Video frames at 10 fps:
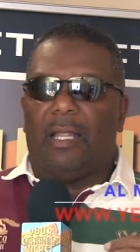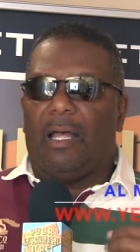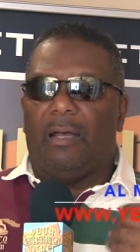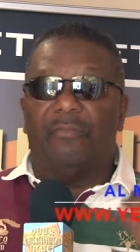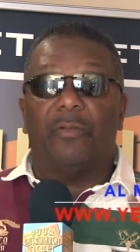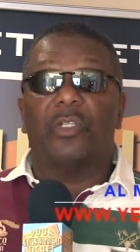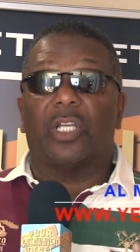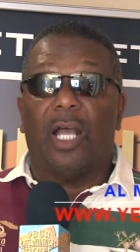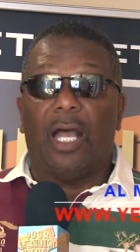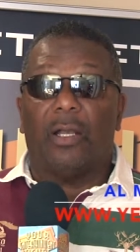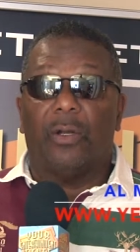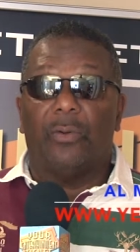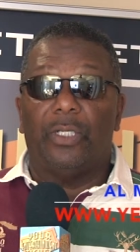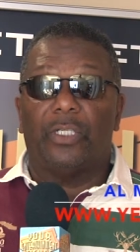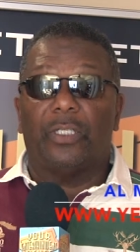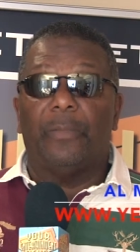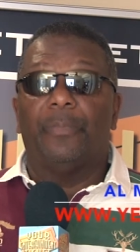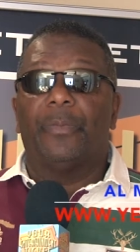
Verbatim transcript: Uh, I'm from Chicago originally,